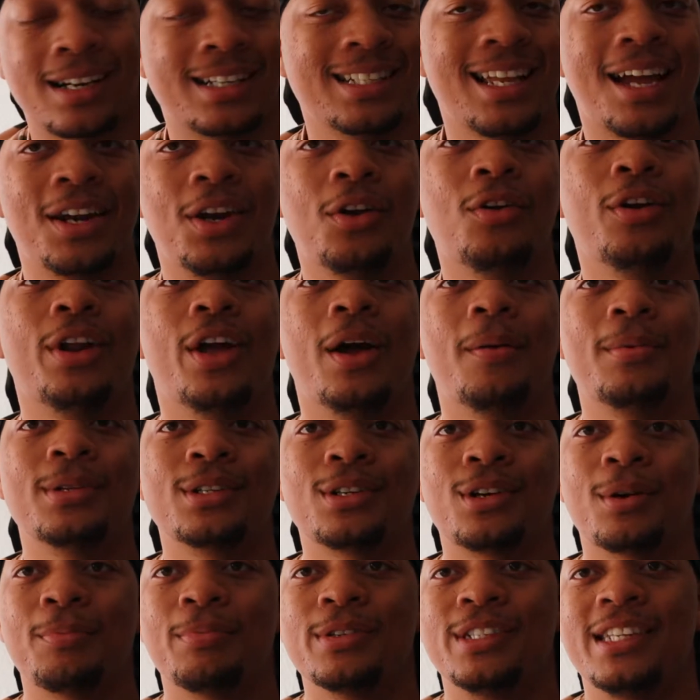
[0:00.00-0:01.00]
because I know the helmet's
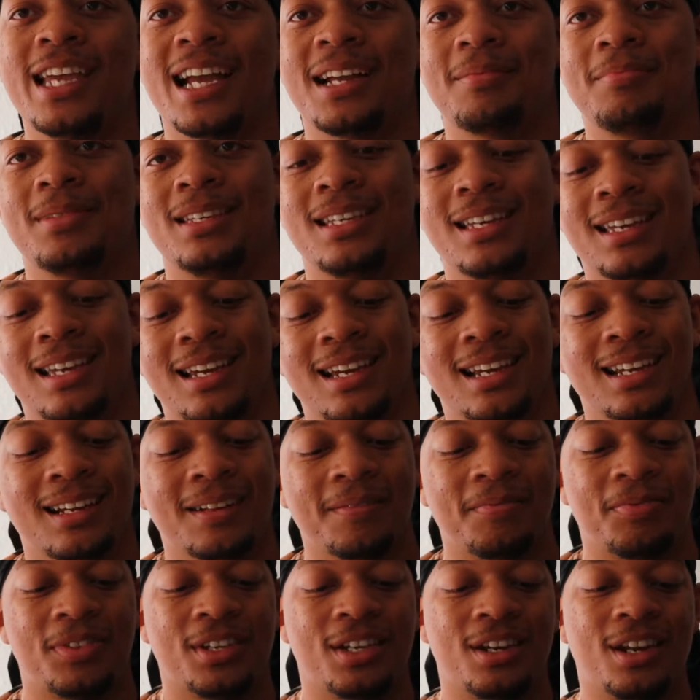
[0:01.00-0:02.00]
going to protect me,
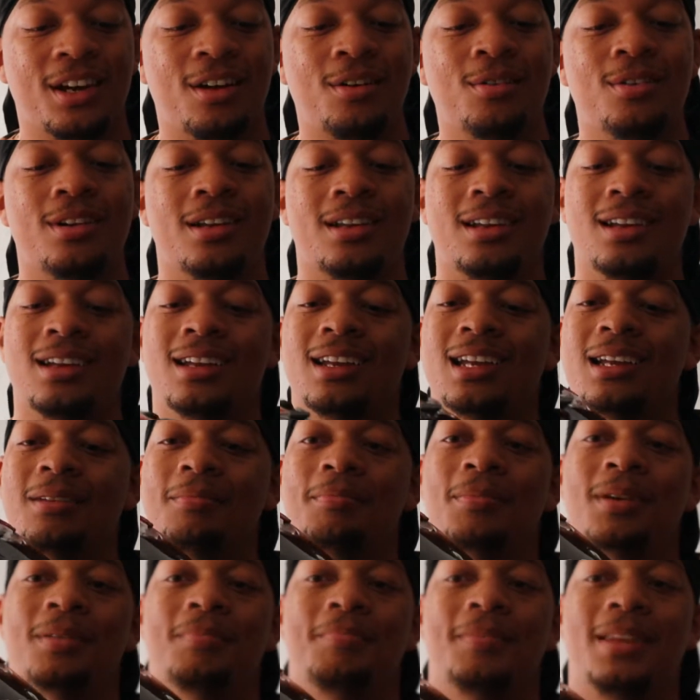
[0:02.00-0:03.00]
you know?
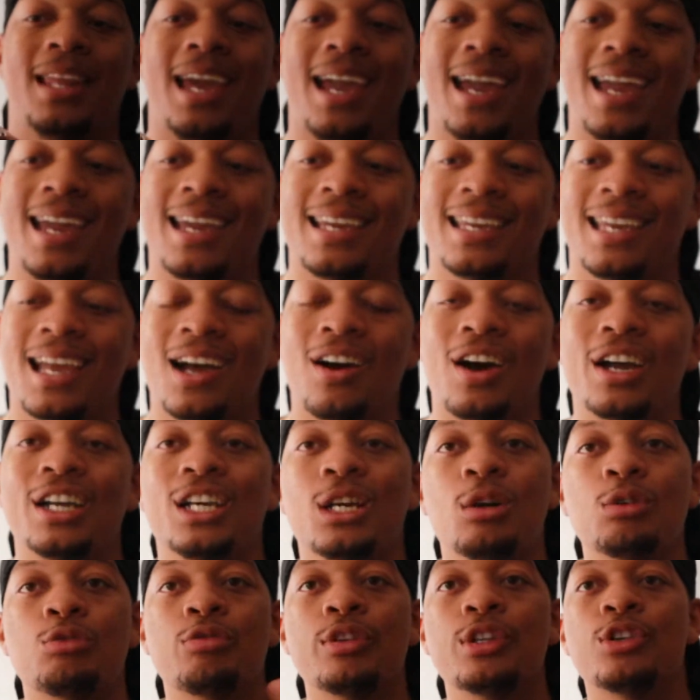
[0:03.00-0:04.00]
But dang, yo.
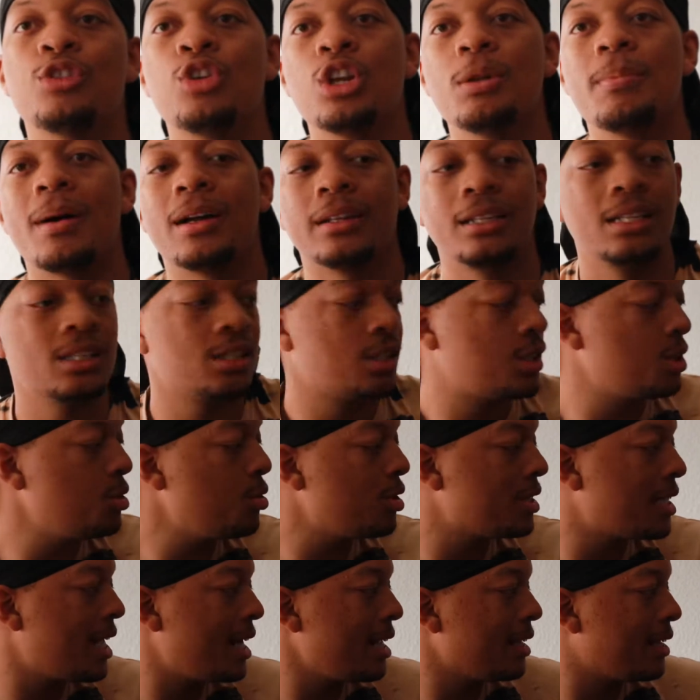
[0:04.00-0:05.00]
You know what's really cool about this
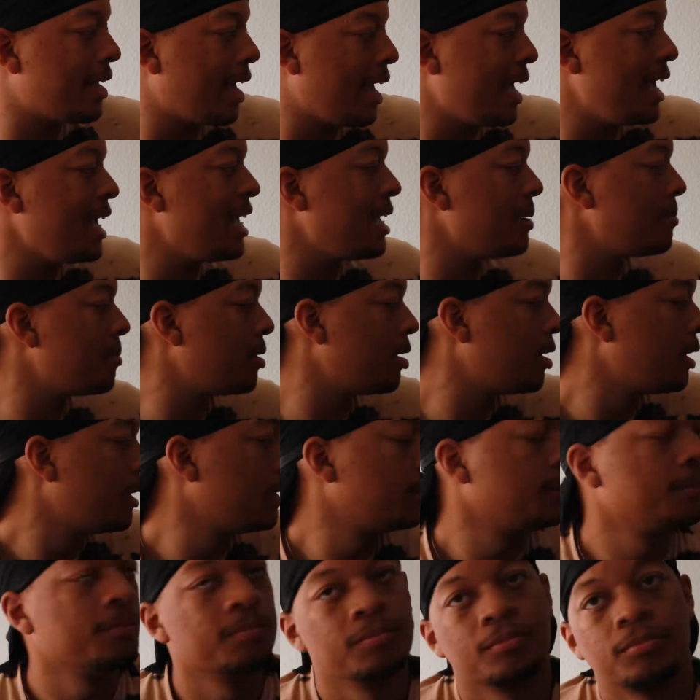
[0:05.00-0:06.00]
too is that it came,
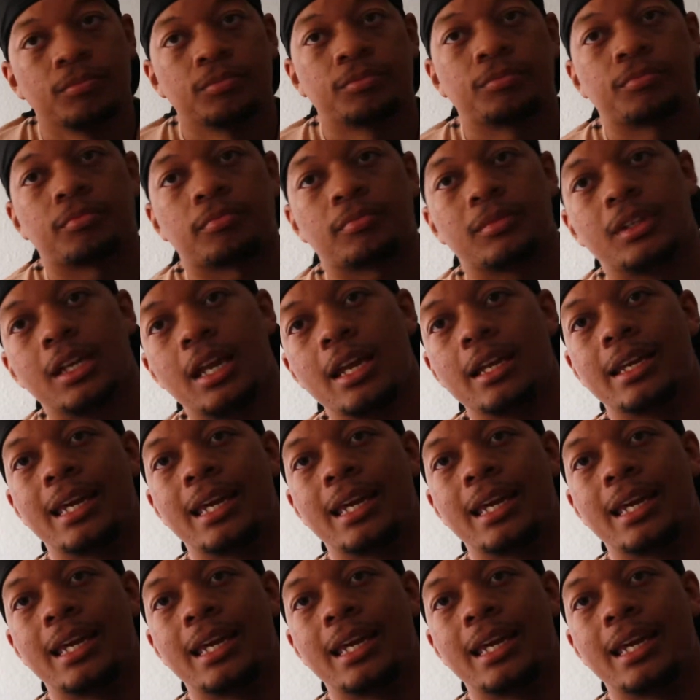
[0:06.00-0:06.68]
it